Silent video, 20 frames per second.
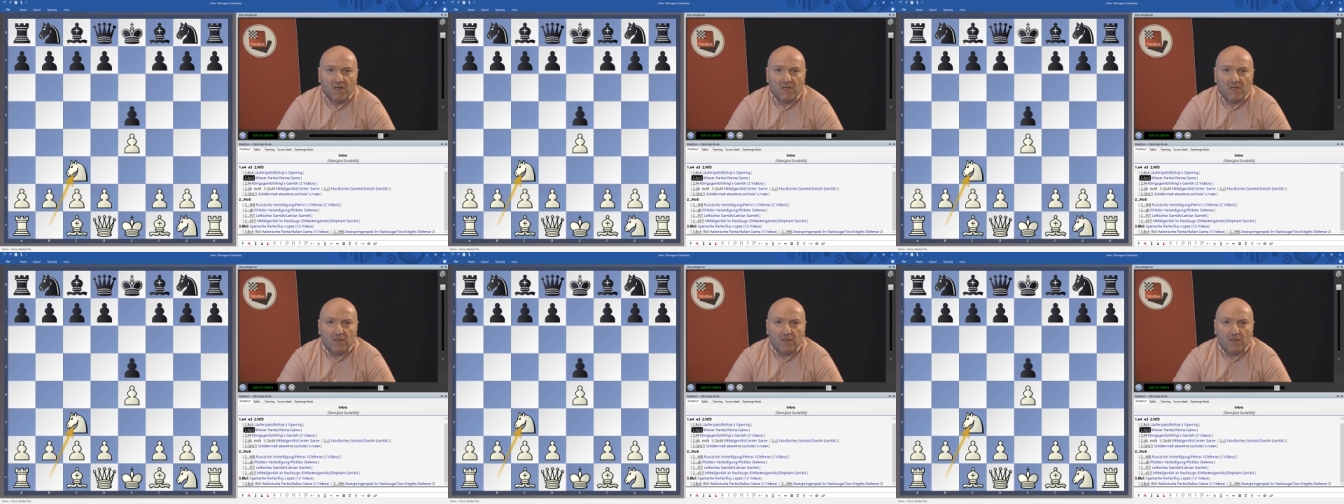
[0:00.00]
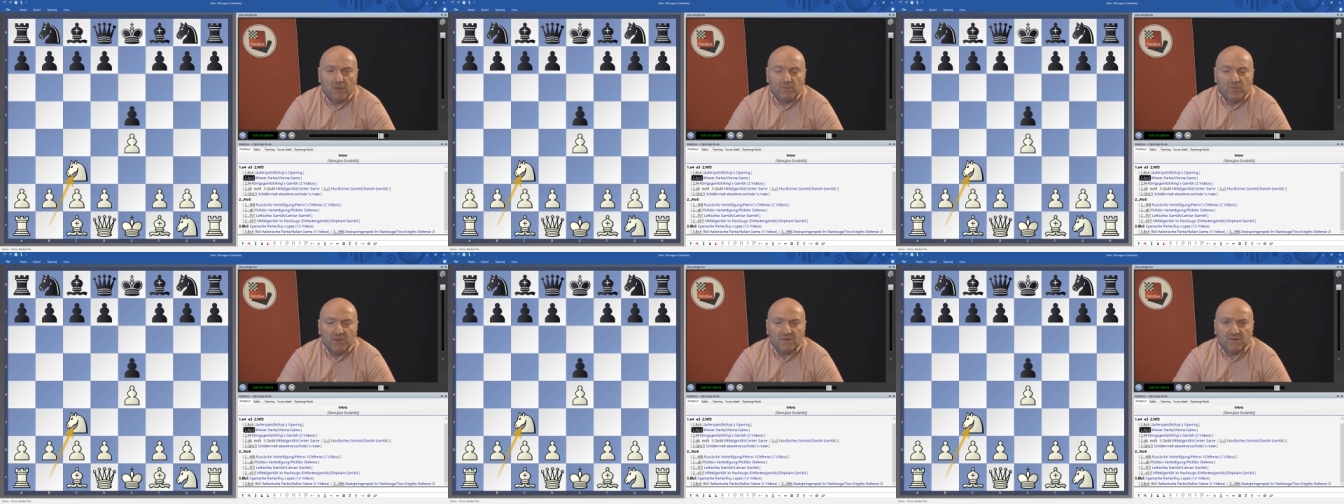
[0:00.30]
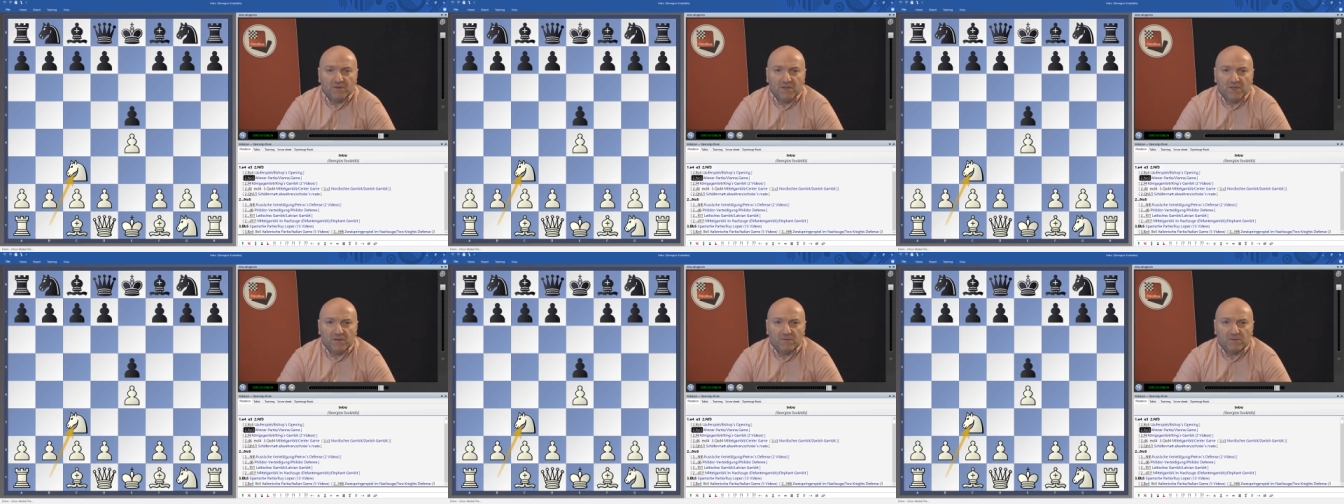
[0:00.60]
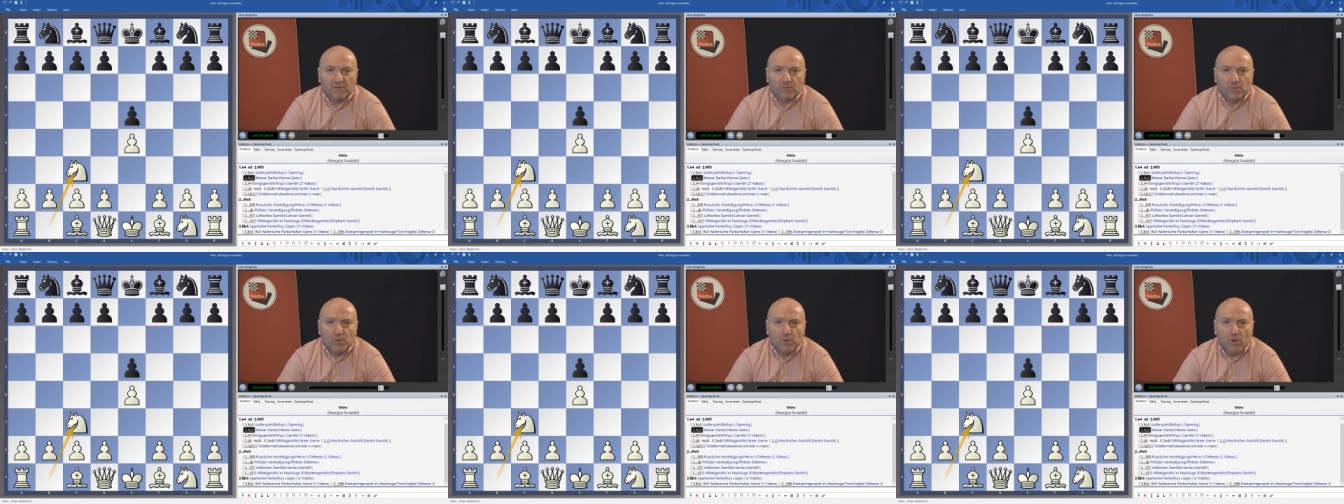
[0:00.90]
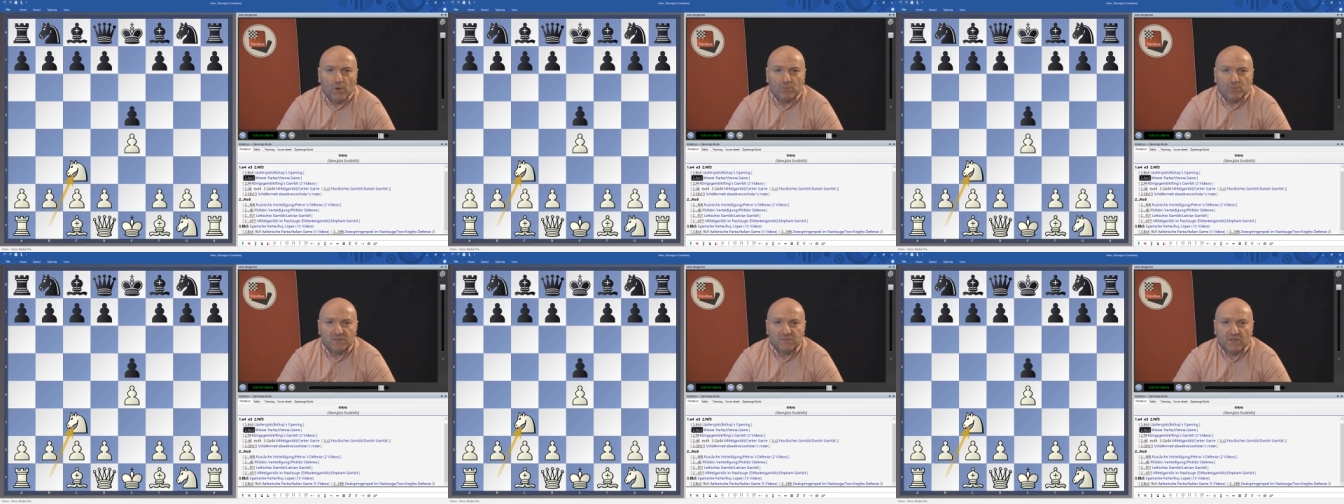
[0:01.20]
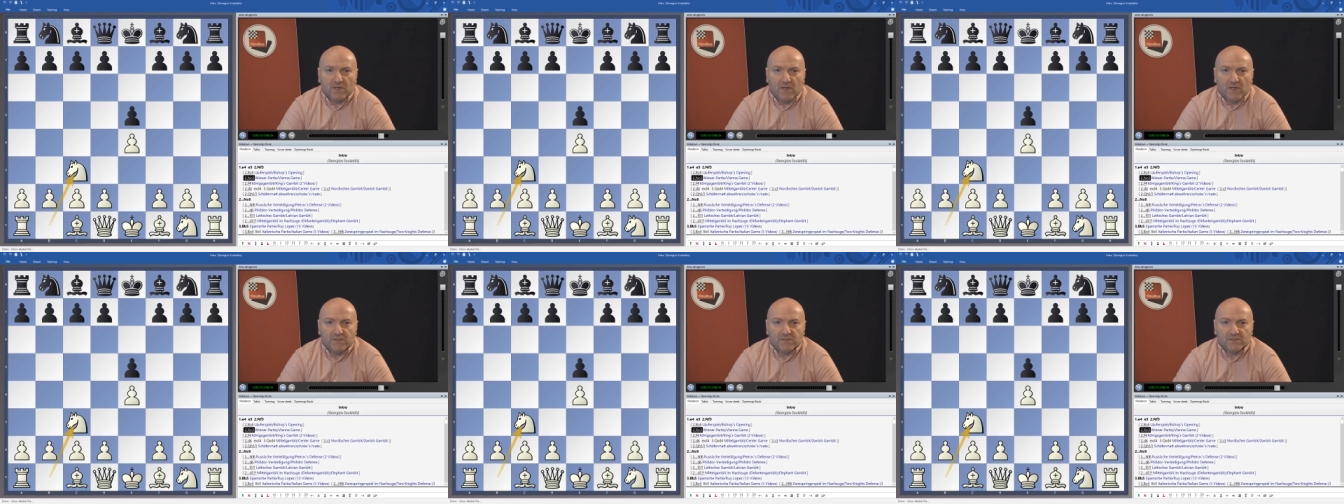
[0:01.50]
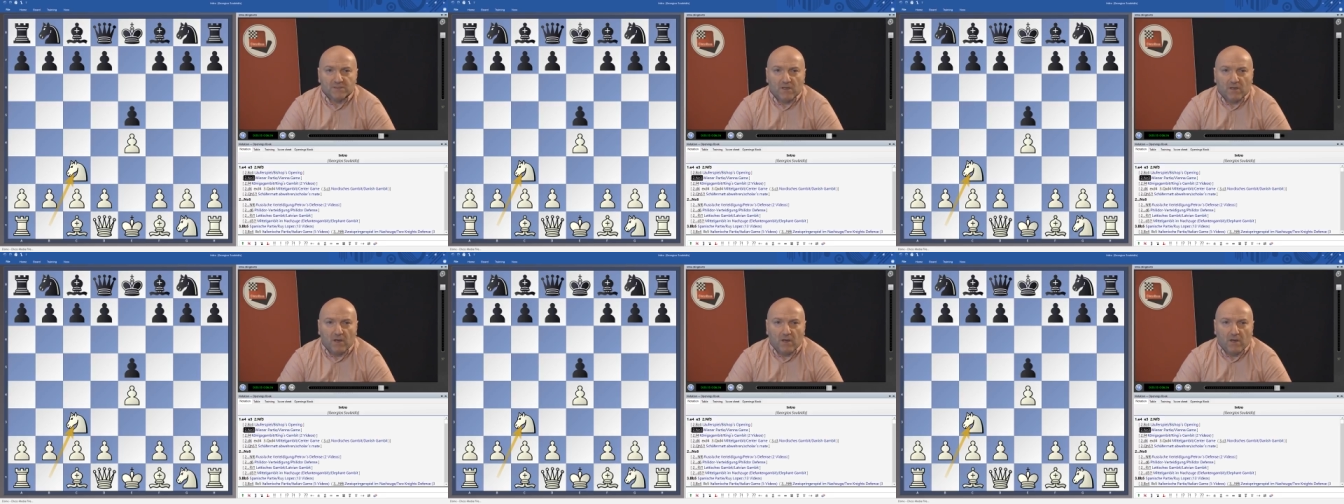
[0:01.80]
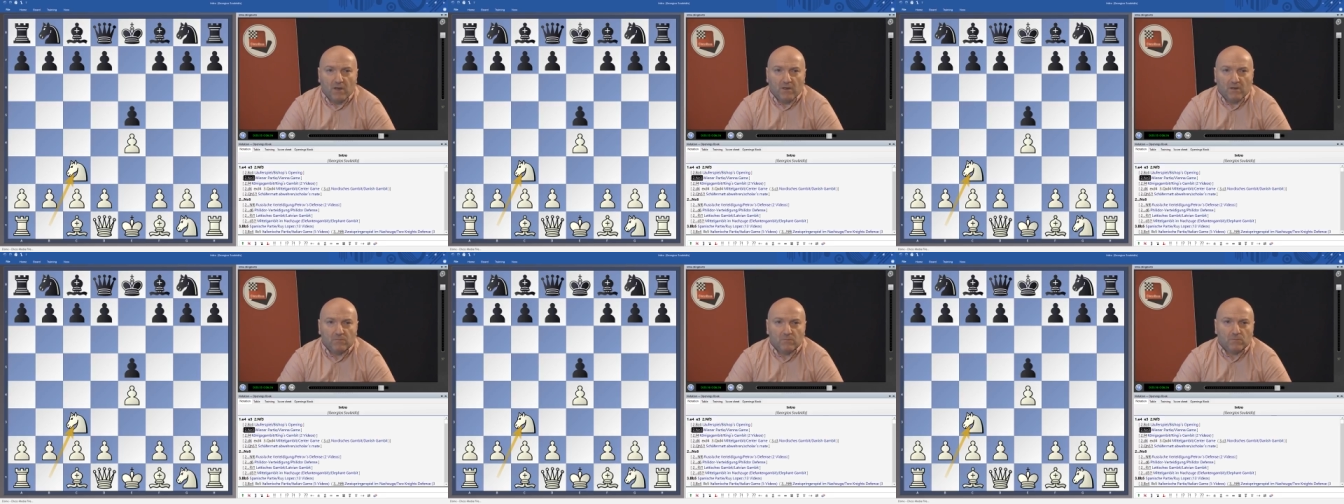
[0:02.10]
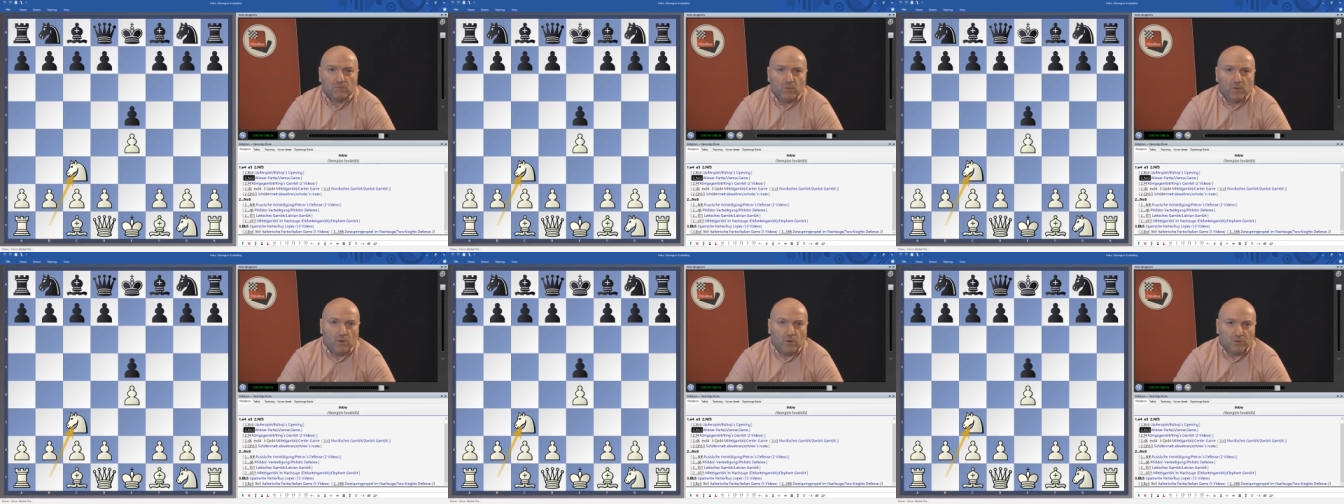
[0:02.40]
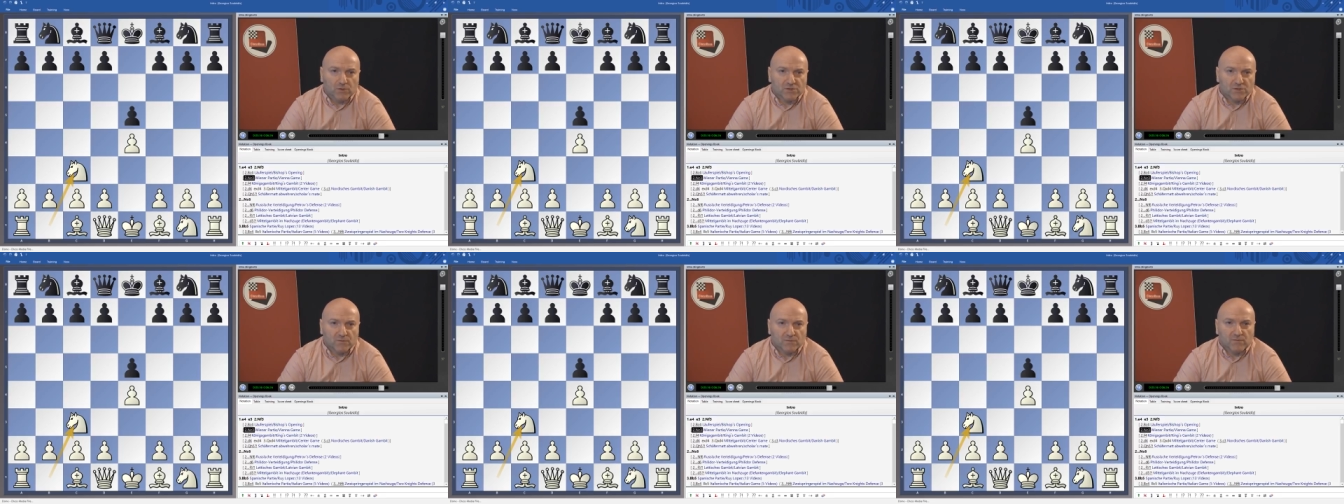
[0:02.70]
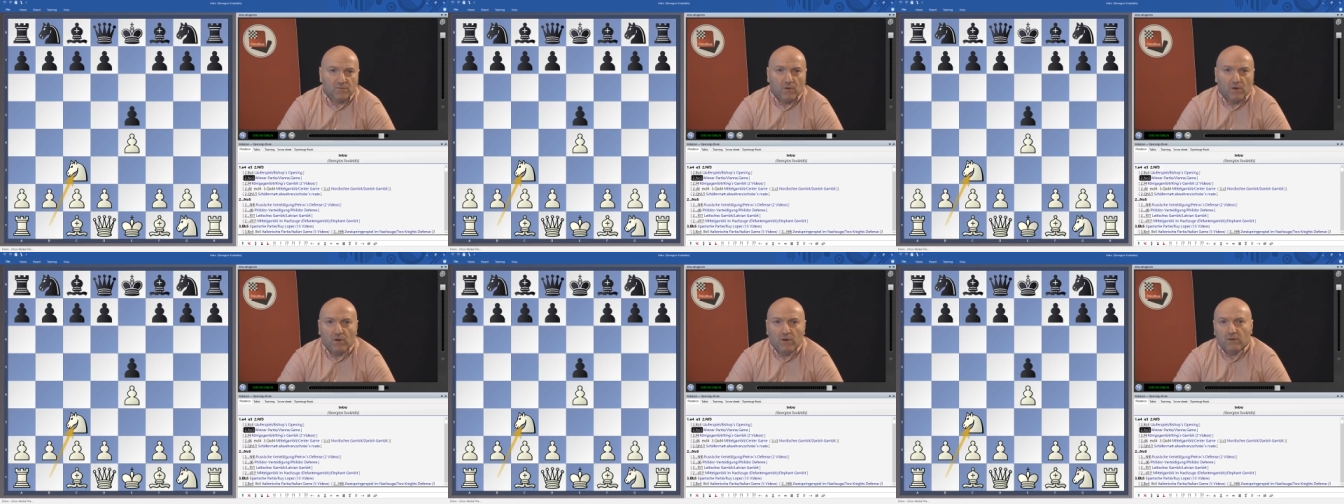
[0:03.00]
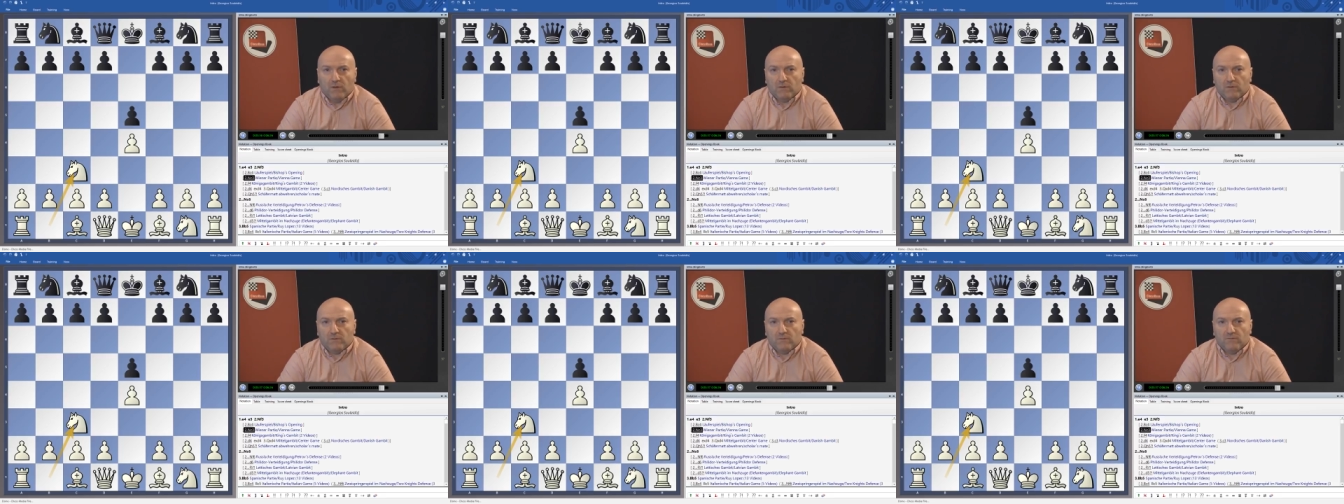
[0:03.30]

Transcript: At the end, the Ruy Lopez lines are also for